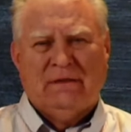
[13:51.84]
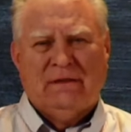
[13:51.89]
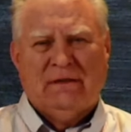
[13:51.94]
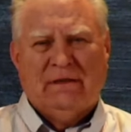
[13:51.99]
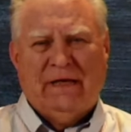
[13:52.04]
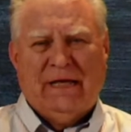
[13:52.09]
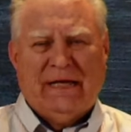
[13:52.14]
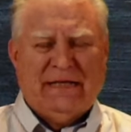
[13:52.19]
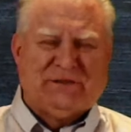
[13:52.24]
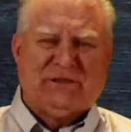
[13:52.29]

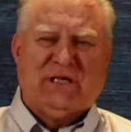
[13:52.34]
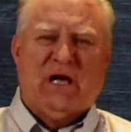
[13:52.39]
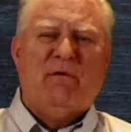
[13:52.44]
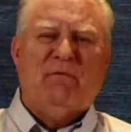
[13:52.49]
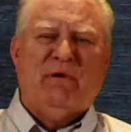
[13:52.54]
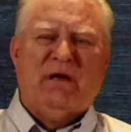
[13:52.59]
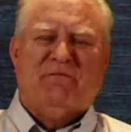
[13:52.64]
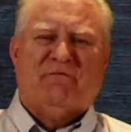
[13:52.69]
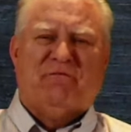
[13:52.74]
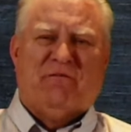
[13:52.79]
He's
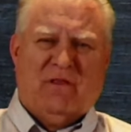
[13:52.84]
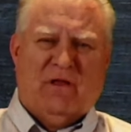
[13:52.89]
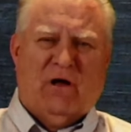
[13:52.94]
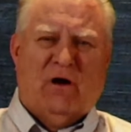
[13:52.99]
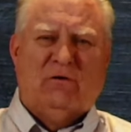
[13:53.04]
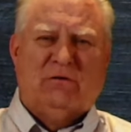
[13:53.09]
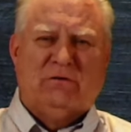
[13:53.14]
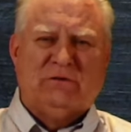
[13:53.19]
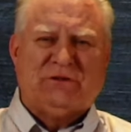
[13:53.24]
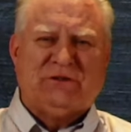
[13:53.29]
coming for
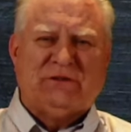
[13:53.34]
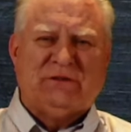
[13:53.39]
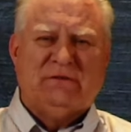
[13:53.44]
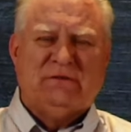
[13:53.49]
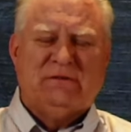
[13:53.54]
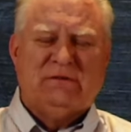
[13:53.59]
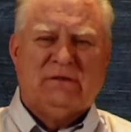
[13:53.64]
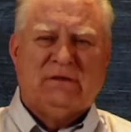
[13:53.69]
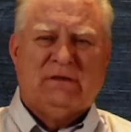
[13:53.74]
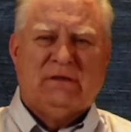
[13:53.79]
those
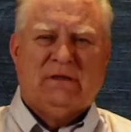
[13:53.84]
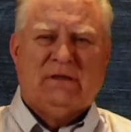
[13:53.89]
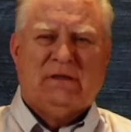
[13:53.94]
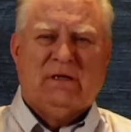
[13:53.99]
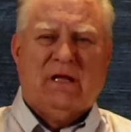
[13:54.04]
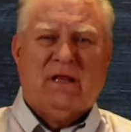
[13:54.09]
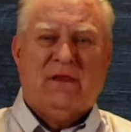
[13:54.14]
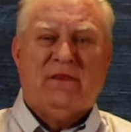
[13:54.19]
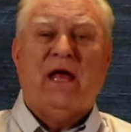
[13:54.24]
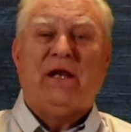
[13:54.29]

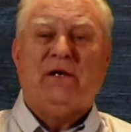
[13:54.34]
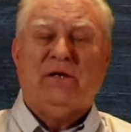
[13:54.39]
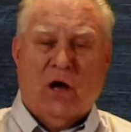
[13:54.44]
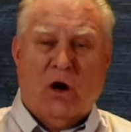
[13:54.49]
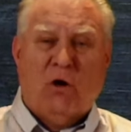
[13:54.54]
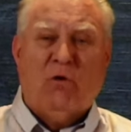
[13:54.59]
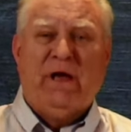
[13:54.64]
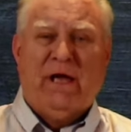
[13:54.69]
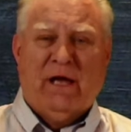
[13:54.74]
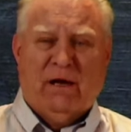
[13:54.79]
that
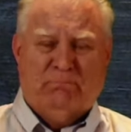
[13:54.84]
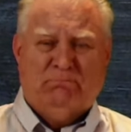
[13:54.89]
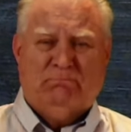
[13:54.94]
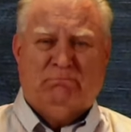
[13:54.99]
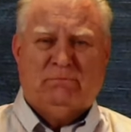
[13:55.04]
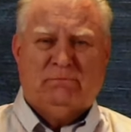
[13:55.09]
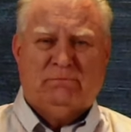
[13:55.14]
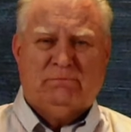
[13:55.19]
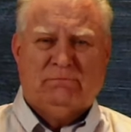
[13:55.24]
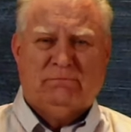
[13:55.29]
know him.
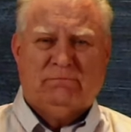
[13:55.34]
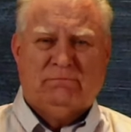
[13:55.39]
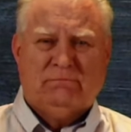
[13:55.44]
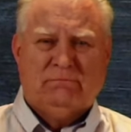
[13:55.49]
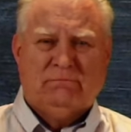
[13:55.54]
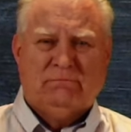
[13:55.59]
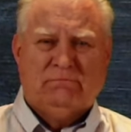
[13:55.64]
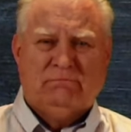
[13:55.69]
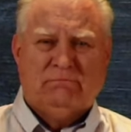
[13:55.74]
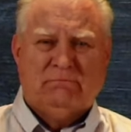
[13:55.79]

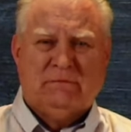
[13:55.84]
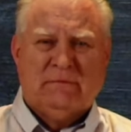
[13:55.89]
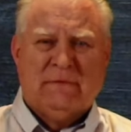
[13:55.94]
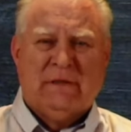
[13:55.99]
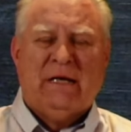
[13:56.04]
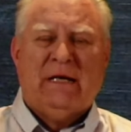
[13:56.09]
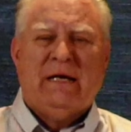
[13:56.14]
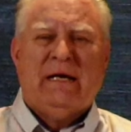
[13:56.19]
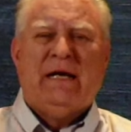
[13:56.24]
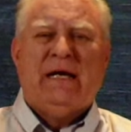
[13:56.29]

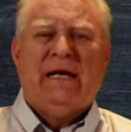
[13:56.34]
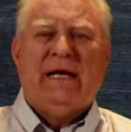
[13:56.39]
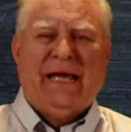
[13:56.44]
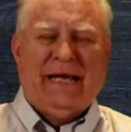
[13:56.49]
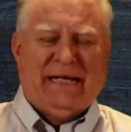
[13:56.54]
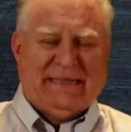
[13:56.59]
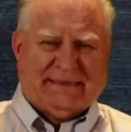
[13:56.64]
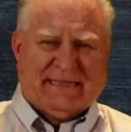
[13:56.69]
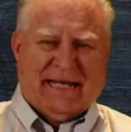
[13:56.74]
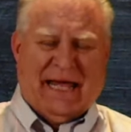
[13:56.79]

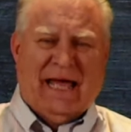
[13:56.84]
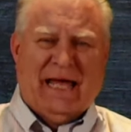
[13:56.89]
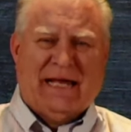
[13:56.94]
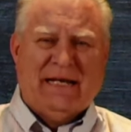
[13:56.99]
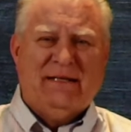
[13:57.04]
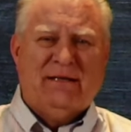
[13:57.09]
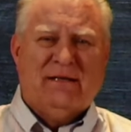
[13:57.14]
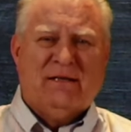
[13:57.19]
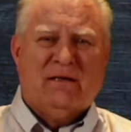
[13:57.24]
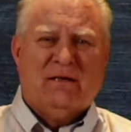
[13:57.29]
He
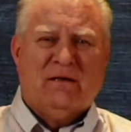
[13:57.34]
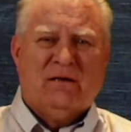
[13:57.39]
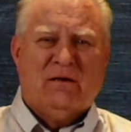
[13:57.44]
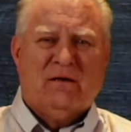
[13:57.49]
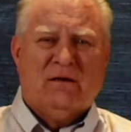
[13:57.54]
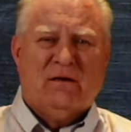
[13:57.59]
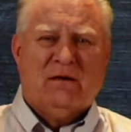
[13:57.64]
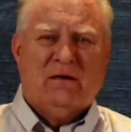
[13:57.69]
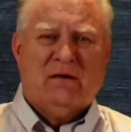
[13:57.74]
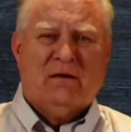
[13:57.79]
said,
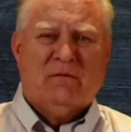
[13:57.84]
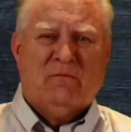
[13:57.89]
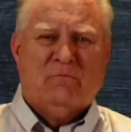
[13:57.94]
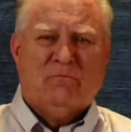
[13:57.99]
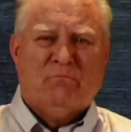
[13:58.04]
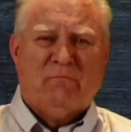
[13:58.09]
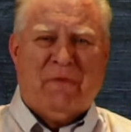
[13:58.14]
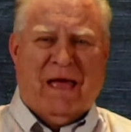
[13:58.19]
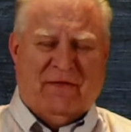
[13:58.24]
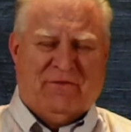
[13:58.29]

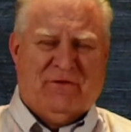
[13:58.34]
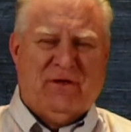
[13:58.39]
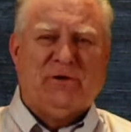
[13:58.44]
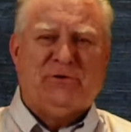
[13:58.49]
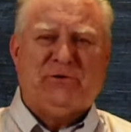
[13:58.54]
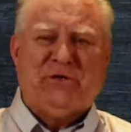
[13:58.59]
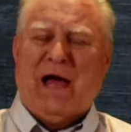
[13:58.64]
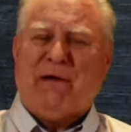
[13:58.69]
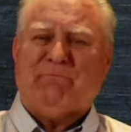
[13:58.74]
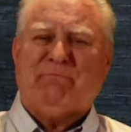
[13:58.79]
Matthew
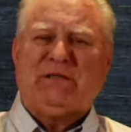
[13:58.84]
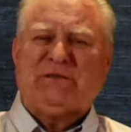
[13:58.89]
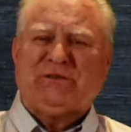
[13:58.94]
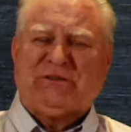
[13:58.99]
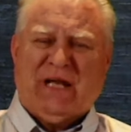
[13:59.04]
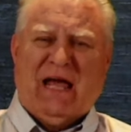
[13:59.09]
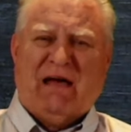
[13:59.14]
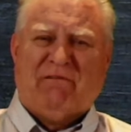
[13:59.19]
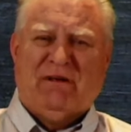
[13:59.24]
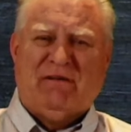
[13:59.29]
chapter
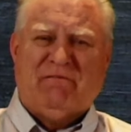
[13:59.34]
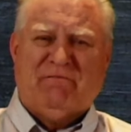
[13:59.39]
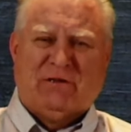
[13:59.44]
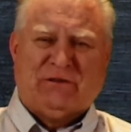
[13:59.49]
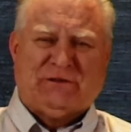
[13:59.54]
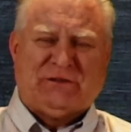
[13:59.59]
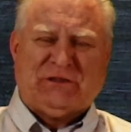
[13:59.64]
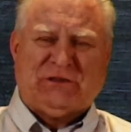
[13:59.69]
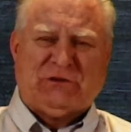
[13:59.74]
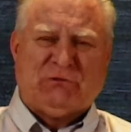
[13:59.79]
7,
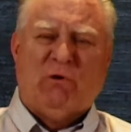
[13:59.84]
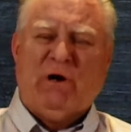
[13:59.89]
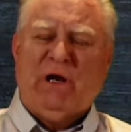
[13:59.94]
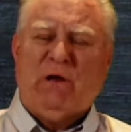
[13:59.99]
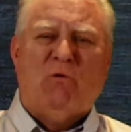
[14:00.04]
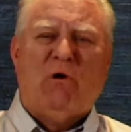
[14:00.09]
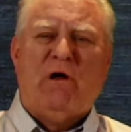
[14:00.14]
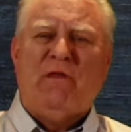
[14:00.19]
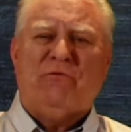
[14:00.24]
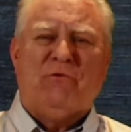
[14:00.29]
verses
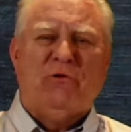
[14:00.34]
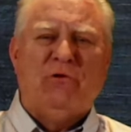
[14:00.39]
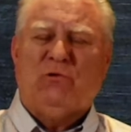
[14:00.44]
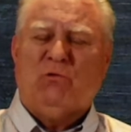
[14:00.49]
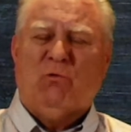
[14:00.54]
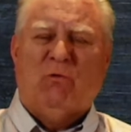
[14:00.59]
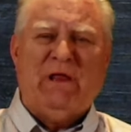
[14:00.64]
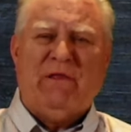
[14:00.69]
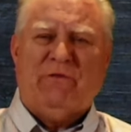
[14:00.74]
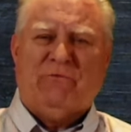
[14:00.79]
21 through
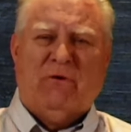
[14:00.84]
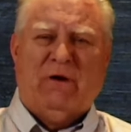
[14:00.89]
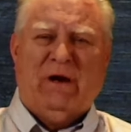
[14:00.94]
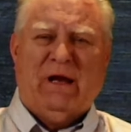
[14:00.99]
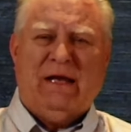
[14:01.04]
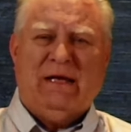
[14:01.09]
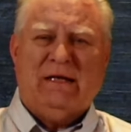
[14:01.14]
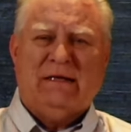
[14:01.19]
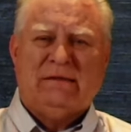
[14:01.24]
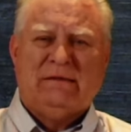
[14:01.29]

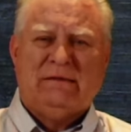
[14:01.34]
23.